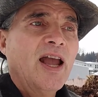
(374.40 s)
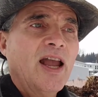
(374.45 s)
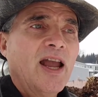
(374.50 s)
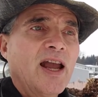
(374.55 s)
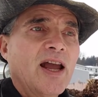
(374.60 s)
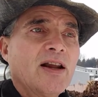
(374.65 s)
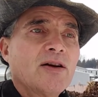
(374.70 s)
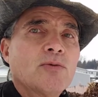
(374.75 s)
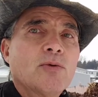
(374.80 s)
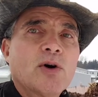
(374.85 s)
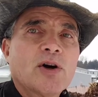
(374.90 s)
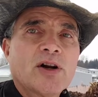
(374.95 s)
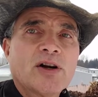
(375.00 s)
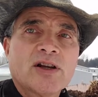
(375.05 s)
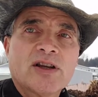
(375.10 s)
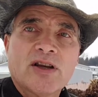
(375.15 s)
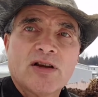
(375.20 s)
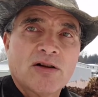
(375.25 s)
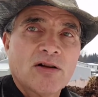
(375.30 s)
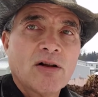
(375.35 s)
And we're going
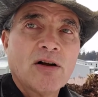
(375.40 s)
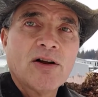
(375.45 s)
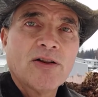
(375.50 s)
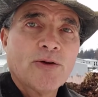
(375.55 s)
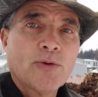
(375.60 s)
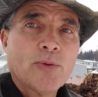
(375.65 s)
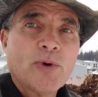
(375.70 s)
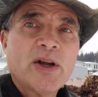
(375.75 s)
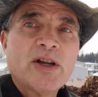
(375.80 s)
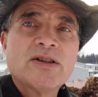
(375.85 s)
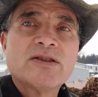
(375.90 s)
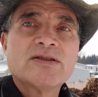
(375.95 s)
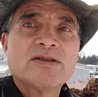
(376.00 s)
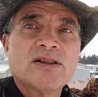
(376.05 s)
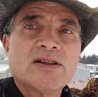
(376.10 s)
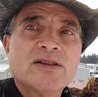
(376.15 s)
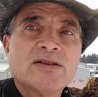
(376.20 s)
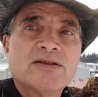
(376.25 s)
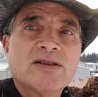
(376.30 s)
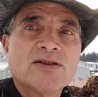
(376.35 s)
to kill all the weed
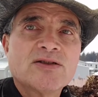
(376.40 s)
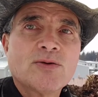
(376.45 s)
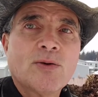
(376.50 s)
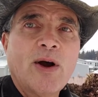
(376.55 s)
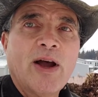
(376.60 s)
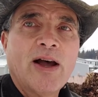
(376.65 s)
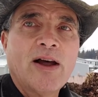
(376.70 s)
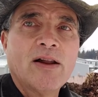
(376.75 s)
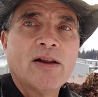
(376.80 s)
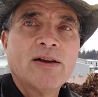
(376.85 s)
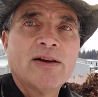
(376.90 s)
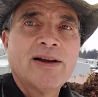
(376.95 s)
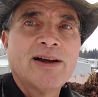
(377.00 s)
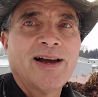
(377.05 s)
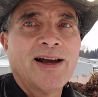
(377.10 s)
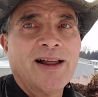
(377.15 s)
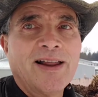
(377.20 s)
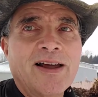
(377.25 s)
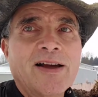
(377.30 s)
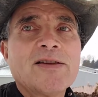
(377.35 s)
seeds as well.
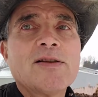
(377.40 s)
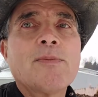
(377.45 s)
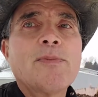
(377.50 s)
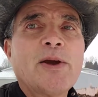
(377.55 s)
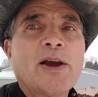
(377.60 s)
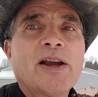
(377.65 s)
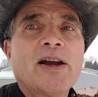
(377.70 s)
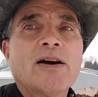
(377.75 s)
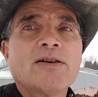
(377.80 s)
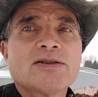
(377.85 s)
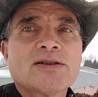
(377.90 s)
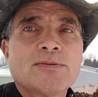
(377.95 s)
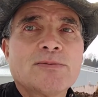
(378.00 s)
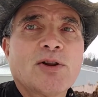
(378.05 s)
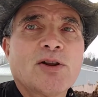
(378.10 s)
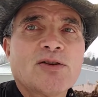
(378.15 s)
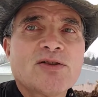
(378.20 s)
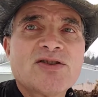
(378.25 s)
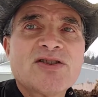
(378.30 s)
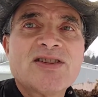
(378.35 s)
I'll have to pick out some
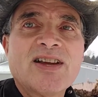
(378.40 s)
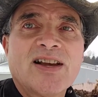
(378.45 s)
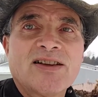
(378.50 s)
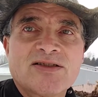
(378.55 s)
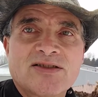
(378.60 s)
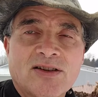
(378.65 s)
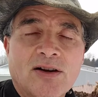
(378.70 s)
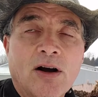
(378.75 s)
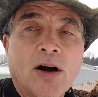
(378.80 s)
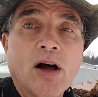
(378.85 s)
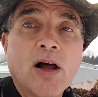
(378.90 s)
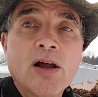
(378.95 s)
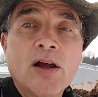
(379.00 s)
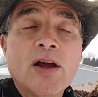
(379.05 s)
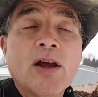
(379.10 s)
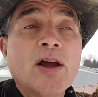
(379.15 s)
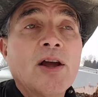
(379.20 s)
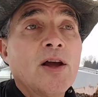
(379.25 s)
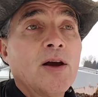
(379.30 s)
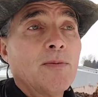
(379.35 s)
of those sticks and all,
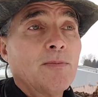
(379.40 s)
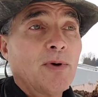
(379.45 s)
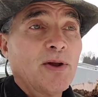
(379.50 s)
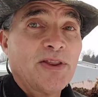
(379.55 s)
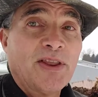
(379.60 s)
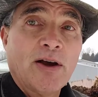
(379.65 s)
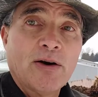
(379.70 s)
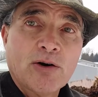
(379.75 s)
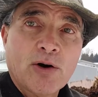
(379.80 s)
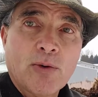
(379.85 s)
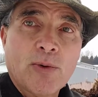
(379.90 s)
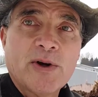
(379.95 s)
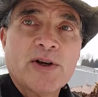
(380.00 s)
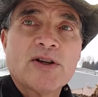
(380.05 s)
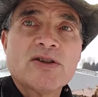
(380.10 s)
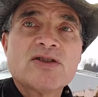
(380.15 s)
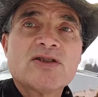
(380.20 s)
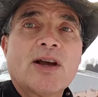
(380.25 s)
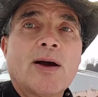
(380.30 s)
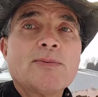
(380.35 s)
but they'll go
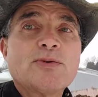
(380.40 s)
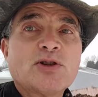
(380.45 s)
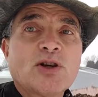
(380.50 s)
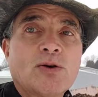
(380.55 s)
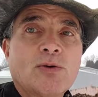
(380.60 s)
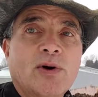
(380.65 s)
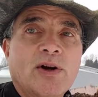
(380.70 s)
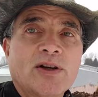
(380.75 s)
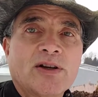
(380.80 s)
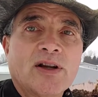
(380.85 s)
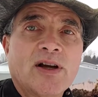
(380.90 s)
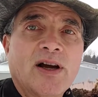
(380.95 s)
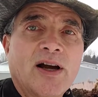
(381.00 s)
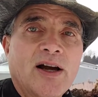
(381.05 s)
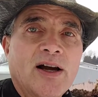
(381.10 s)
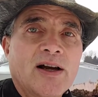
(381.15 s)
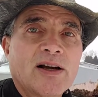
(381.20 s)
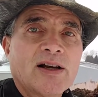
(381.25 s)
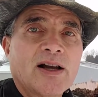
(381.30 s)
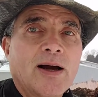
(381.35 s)
into subsequent
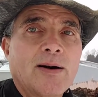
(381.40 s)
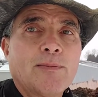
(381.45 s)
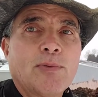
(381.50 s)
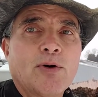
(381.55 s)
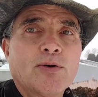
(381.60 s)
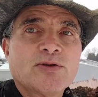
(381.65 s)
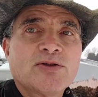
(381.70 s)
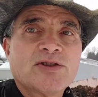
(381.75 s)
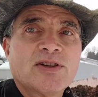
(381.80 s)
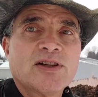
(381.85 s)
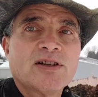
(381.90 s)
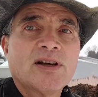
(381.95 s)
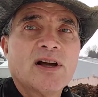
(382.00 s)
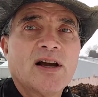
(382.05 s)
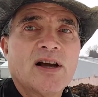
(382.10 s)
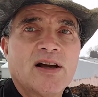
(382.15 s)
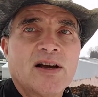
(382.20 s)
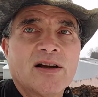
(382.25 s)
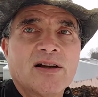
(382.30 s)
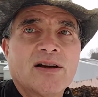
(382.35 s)
uh, composting
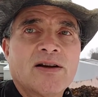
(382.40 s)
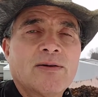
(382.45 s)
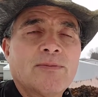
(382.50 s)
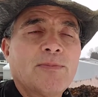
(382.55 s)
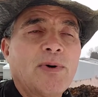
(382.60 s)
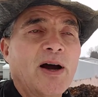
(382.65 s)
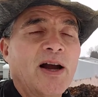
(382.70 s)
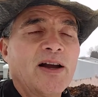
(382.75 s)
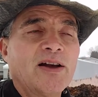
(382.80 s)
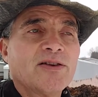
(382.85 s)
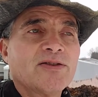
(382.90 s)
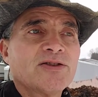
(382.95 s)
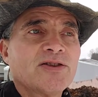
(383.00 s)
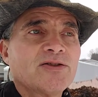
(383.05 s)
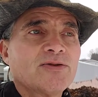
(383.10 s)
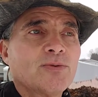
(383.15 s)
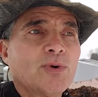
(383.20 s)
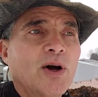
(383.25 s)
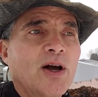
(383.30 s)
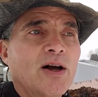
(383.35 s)
uh, piles
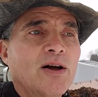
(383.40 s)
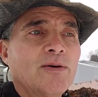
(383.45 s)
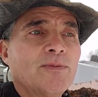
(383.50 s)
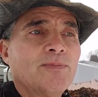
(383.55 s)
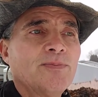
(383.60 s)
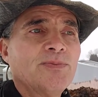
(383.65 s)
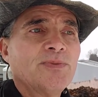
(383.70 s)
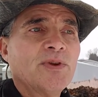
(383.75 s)
as well.